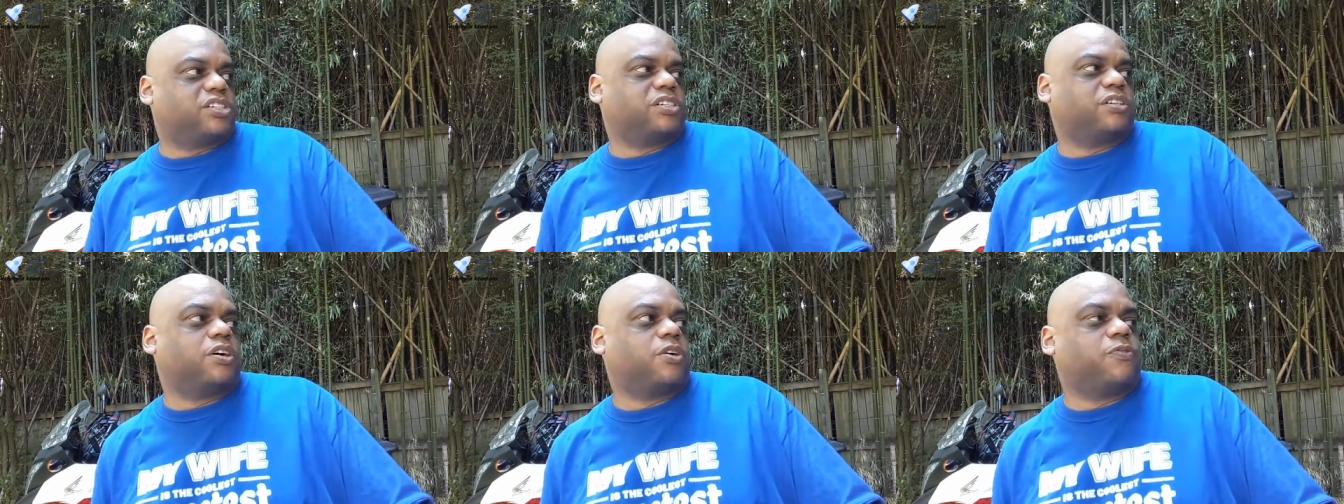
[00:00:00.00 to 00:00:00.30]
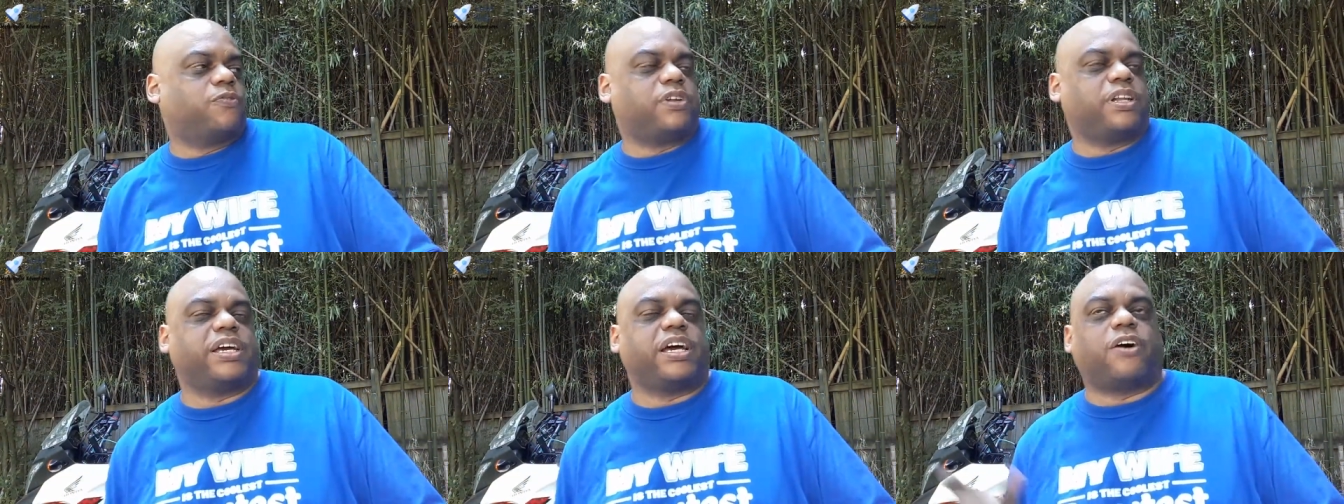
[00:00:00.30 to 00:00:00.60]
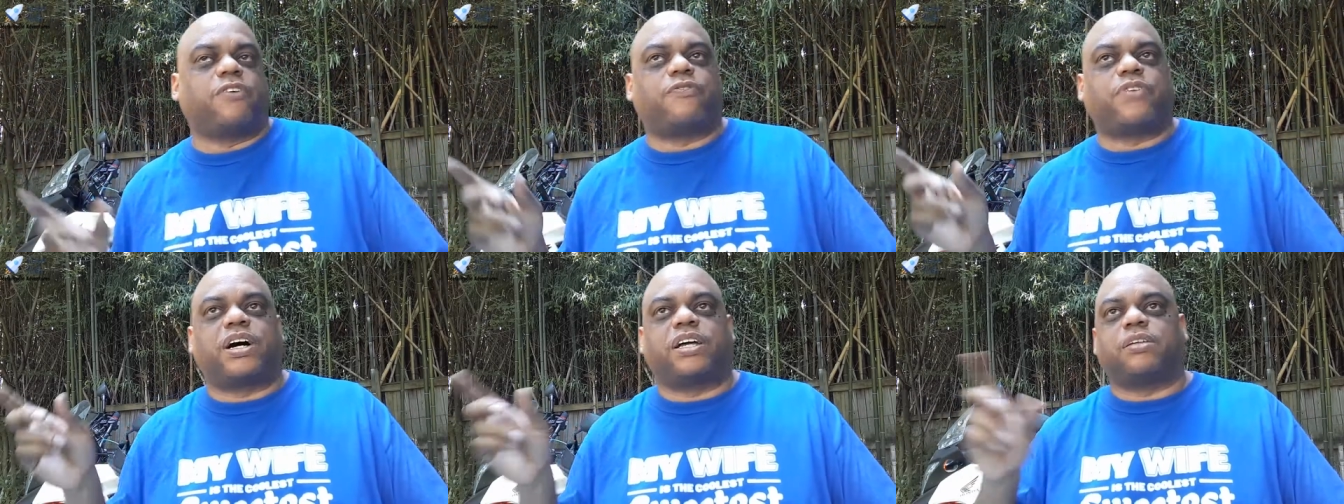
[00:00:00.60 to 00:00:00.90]
and hopefully I'll
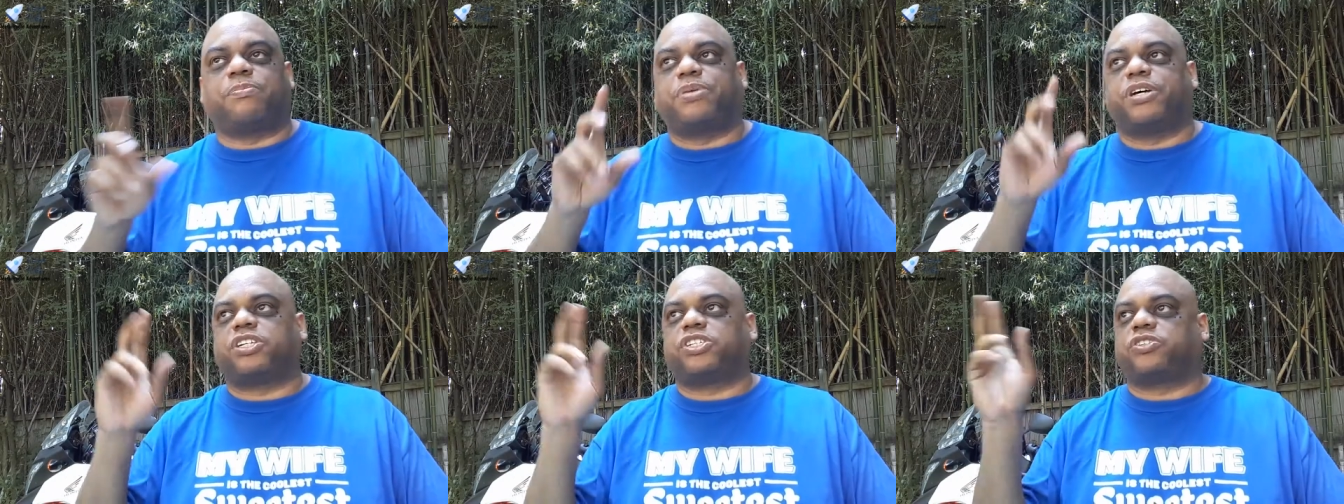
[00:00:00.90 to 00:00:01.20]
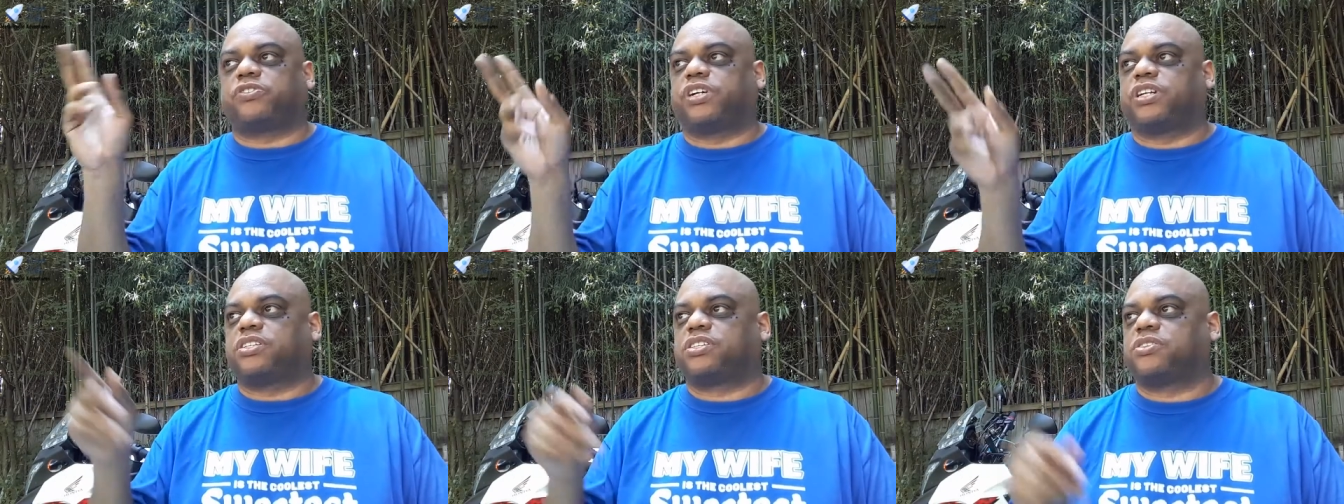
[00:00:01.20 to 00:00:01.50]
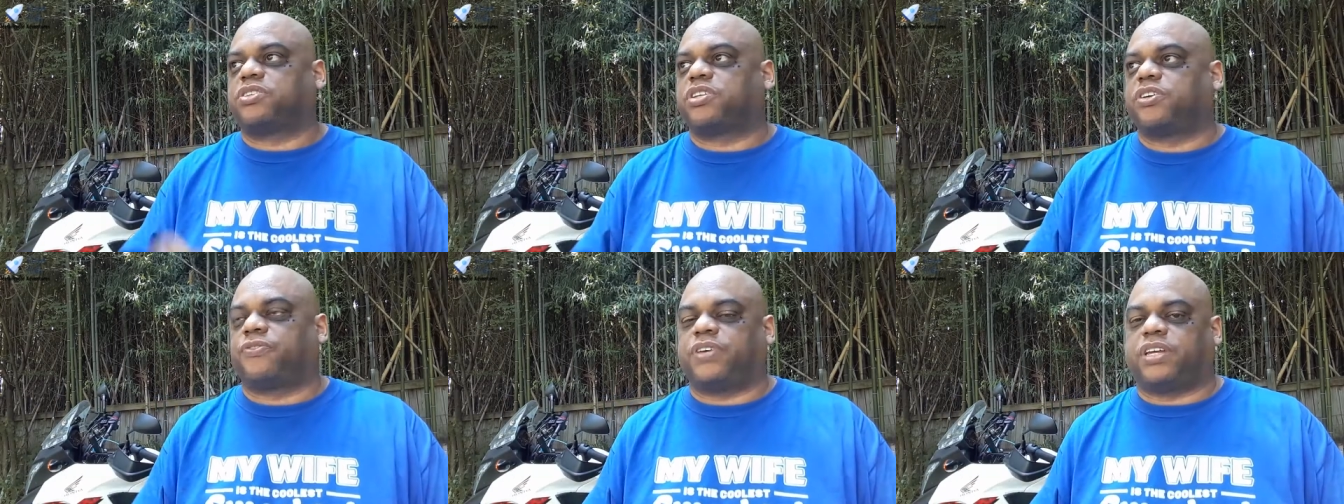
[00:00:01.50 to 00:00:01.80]
find a picture of the
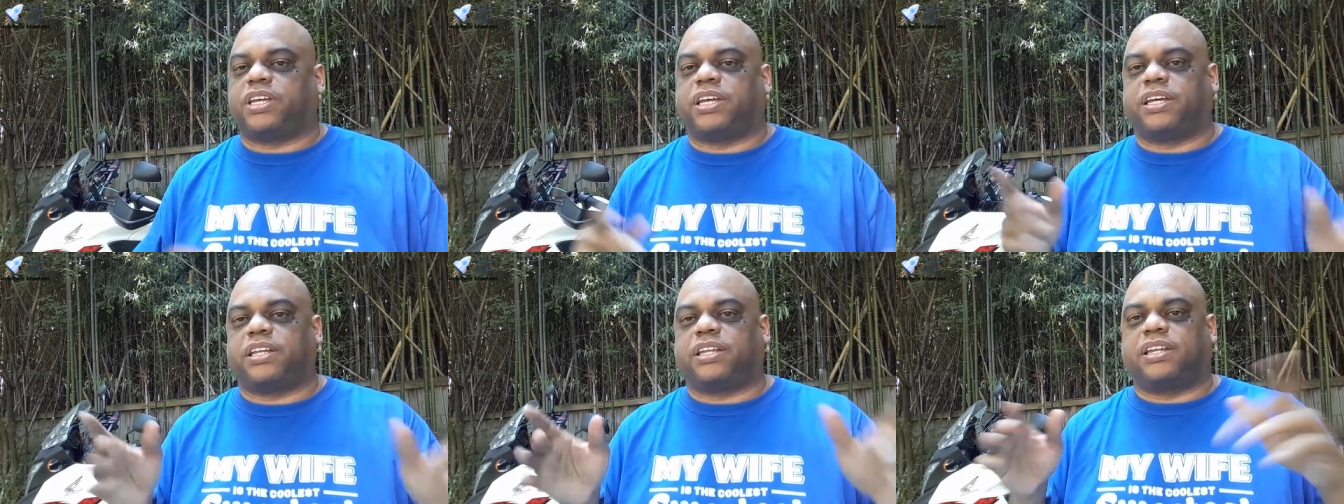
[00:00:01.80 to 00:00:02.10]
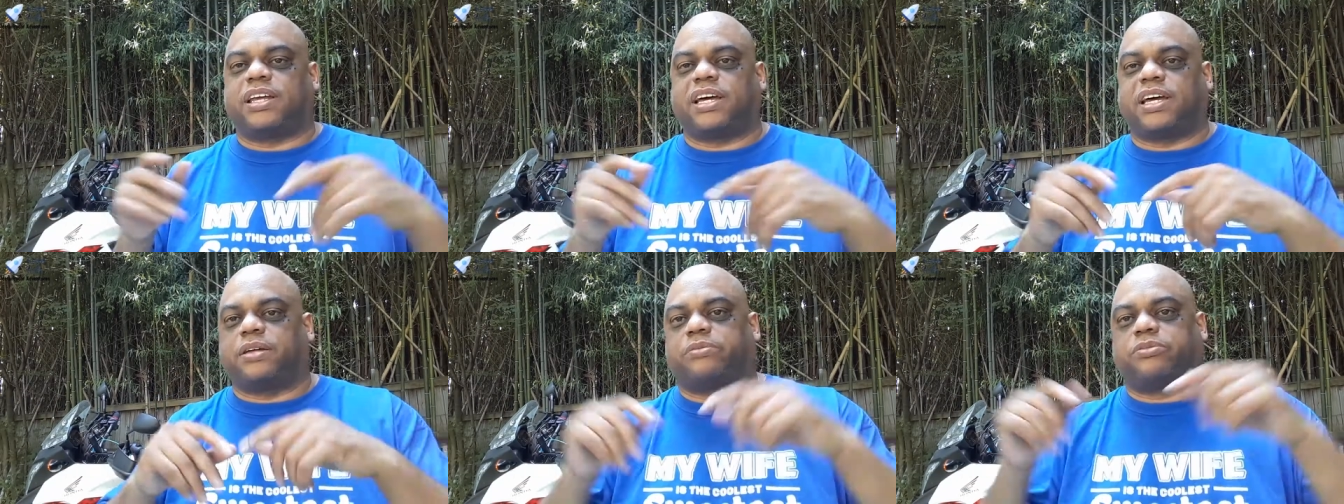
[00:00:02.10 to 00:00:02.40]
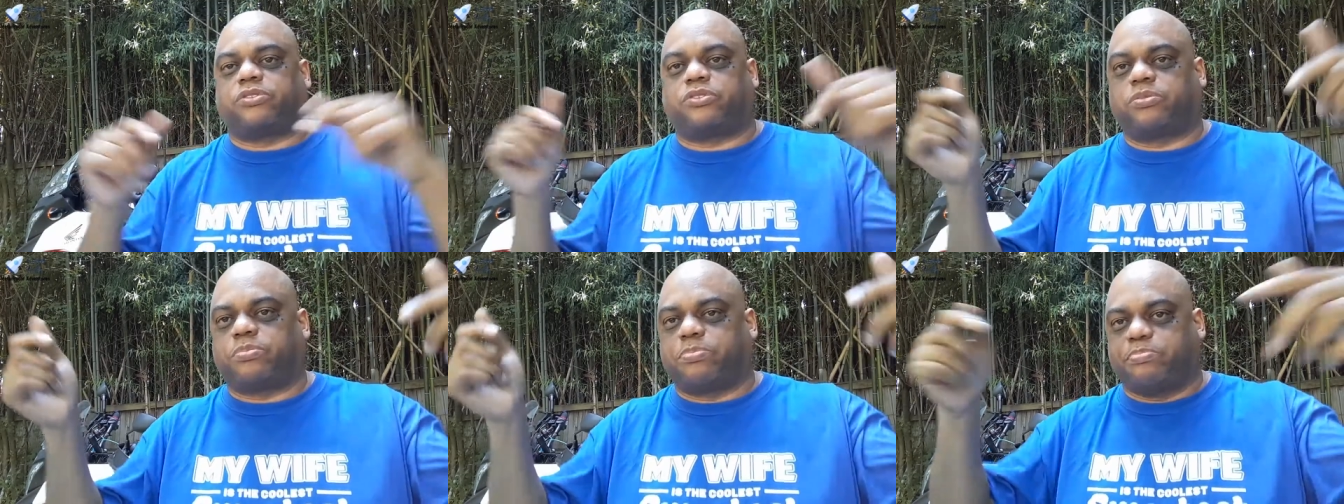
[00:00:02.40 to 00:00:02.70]
certificate and I'll
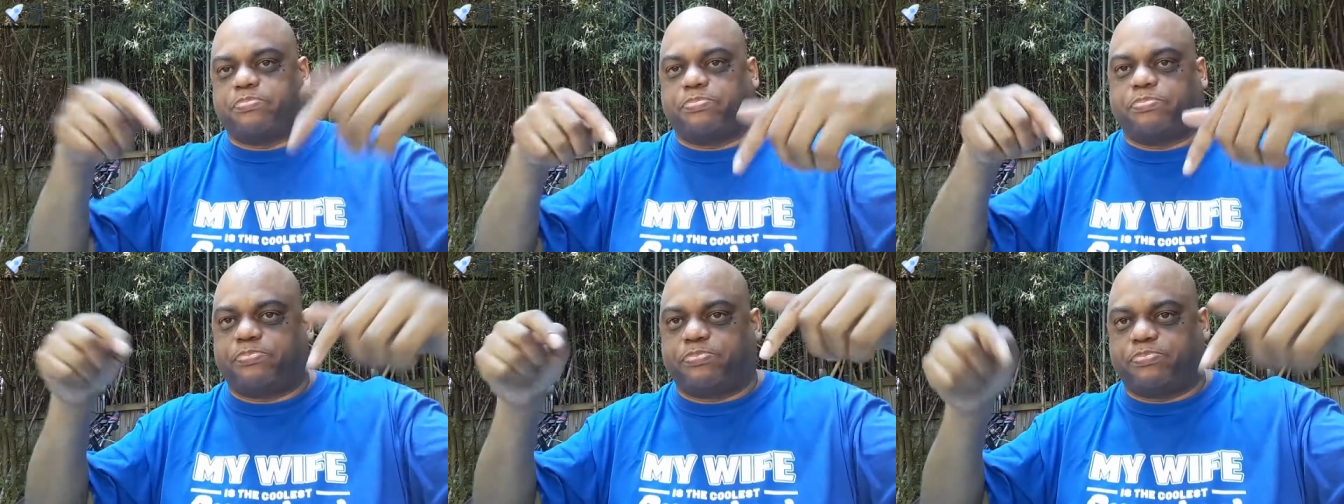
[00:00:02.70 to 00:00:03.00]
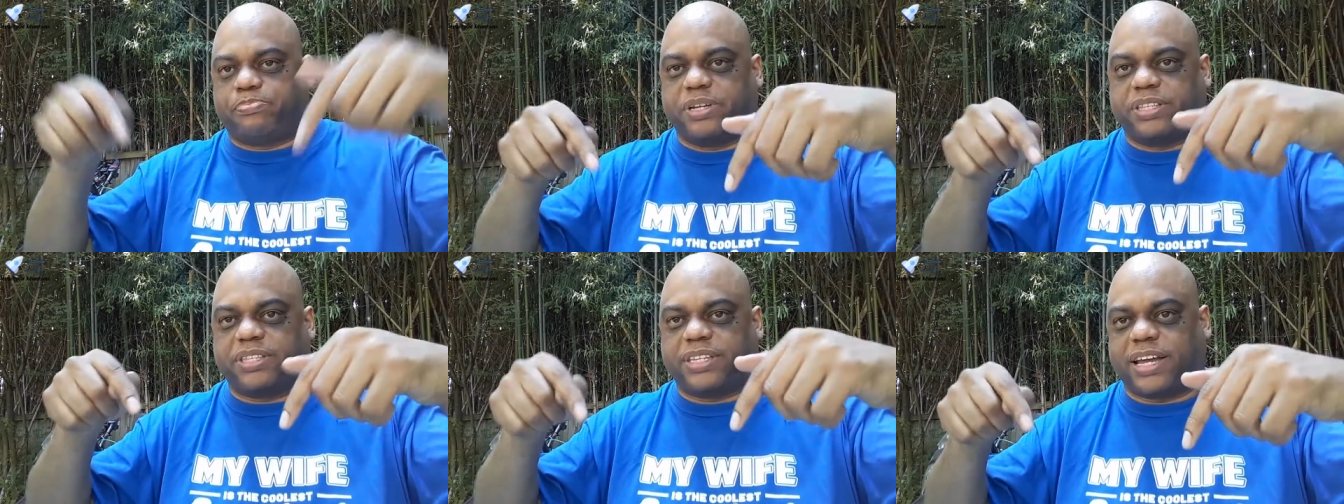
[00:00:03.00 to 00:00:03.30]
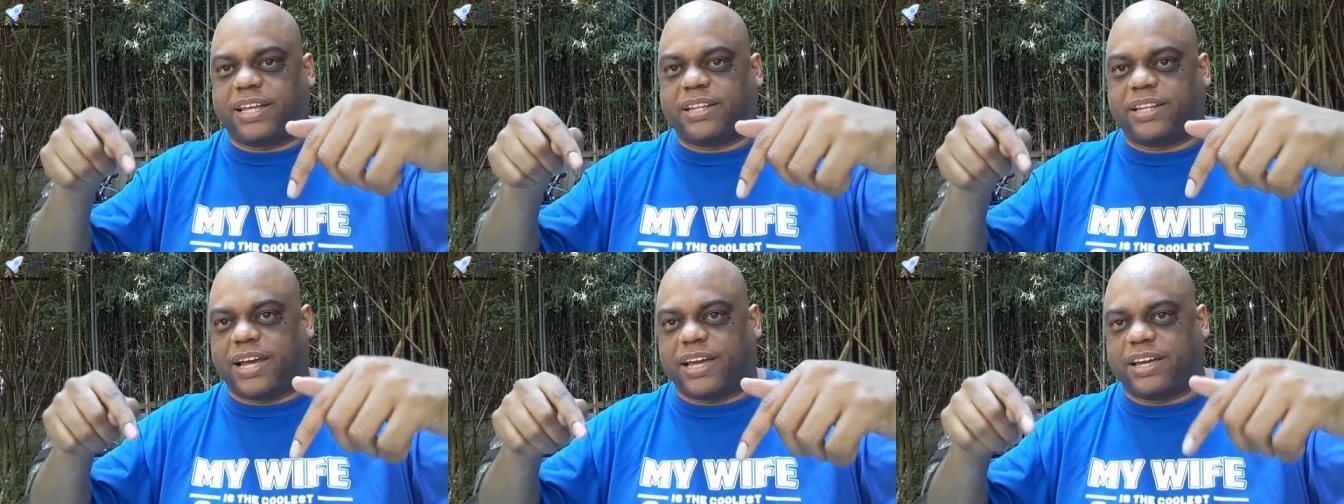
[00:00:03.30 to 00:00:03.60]
put
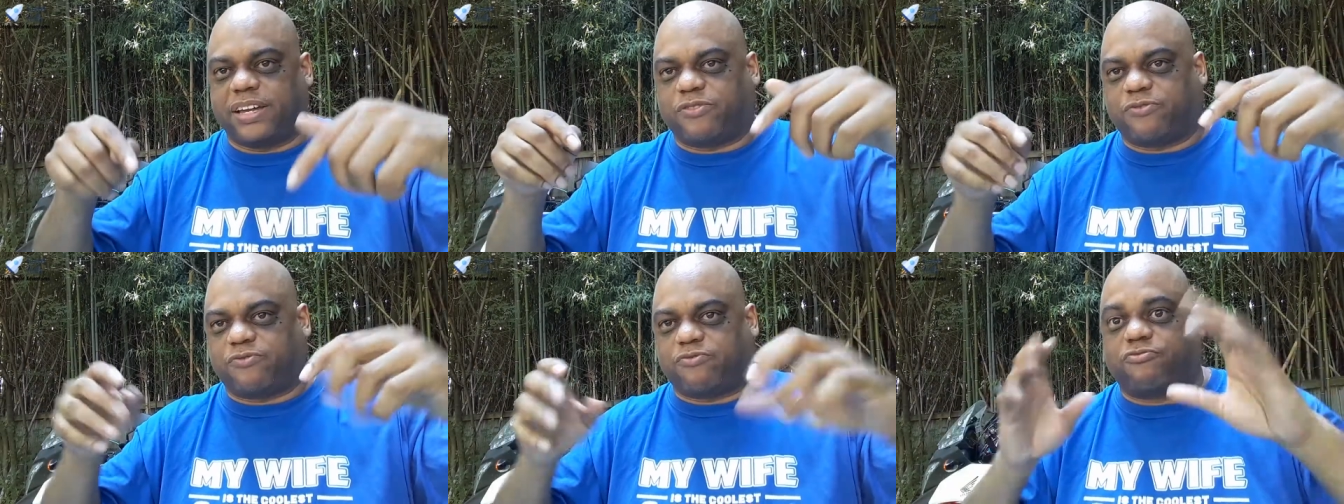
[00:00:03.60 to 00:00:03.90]
that, like,